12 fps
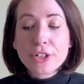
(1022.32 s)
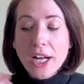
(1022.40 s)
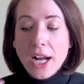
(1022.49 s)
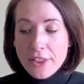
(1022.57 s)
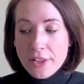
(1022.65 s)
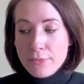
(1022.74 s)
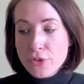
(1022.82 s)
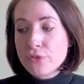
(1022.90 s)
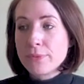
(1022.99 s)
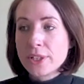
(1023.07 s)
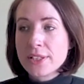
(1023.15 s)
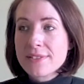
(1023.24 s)
at other
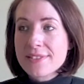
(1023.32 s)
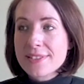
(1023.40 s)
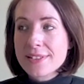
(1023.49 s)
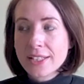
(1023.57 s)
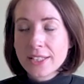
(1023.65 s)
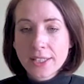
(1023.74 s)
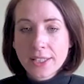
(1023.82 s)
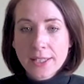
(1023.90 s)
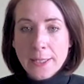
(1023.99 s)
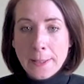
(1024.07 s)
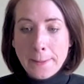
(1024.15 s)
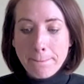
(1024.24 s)
movements,
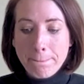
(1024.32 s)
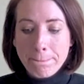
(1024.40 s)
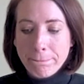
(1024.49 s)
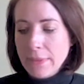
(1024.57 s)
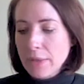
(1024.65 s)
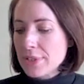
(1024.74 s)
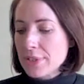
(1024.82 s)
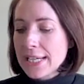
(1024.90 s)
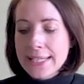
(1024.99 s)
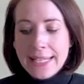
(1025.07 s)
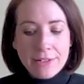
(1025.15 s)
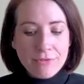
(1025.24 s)
if we take
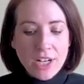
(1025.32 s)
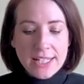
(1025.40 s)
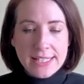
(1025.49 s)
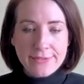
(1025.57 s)
gay rights,